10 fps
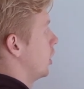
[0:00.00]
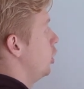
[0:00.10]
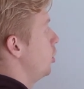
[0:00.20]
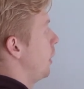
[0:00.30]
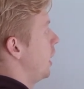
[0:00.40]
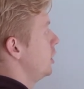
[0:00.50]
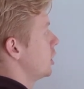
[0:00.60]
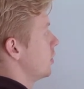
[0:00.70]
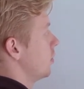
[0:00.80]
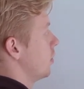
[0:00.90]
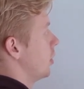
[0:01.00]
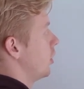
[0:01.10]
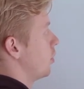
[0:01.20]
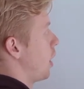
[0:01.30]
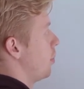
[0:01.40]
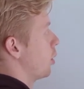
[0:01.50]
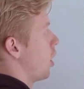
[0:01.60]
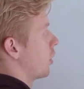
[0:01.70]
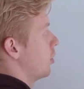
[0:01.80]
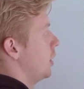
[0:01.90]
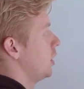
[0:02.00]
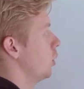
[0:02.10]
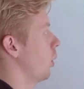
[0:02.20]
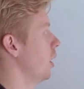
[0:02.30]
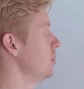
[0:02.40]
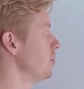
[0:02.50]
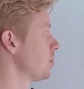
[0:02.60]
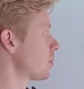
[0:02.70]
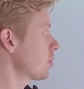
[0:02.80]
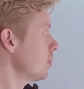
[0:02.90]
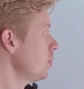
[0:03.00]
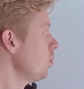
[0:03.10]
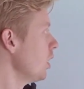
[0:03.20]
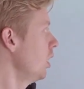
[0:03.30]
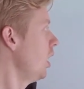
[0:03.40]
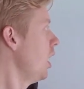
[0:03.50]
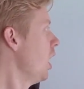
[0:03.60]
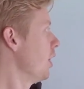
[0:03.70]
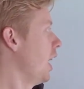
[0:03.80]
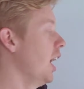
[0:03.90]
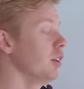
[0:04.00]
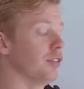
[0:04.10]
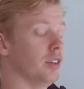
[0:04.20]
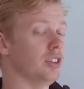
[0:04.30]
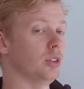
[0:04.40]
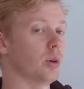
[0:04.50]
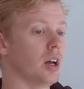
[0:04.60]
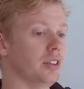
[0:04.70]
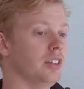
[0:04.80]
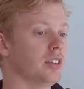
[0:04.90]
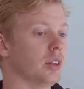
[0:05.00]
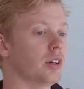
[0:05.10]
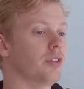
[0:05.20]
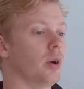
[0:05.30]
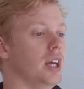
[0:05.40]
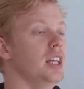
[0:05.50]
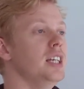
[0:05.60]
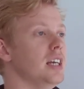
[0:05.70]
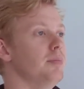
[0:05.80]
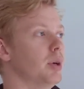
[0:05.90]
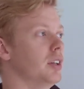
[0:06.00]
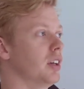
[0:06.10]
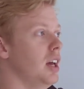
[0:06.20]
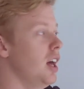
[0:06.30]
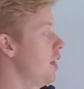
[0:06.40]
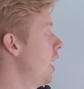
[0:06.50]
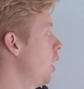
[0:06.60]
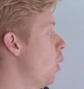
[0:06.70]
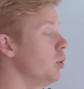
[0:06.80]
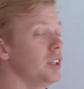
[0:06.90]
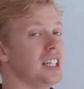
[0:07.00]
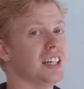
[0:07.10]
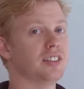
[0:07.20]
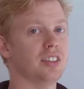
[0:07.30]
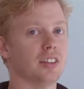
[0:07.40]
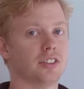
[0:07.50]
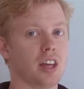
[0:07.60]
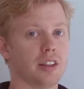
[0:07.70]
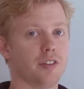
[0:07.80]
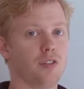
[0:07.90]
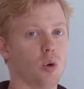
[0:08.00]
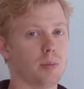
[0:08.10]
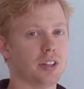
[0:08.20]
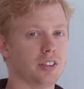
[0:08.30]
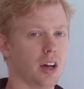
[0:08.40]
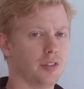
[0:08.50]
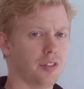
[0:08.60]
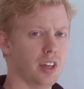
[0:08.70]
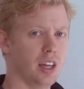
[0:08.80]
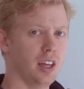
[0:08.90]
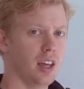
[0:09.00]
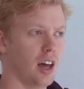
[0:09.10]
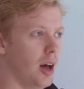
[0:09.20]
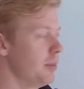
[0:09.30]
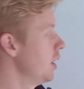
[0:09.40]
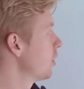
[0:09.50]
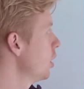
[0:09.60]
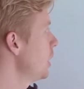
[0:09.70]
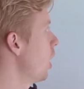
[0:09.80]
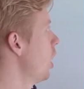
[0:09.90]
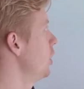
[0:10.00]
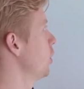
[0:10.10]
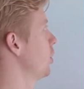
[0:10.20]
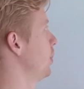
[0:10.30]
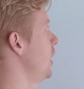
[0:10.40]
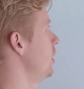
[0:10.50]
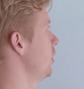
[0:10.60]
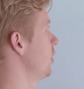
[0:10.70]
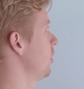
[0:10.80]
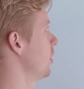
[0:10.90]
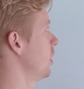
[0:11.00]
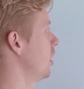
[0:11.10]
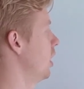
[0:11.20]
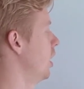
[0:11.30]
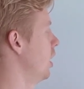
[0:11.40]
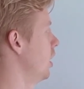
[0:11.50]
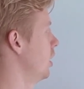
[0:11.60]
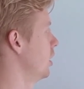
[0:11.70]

new page. This is my blog submitting URL. The handler for this URL needs to look for a hidden input that only exists on the form itself. Um, it's going to be hard to explain this uh,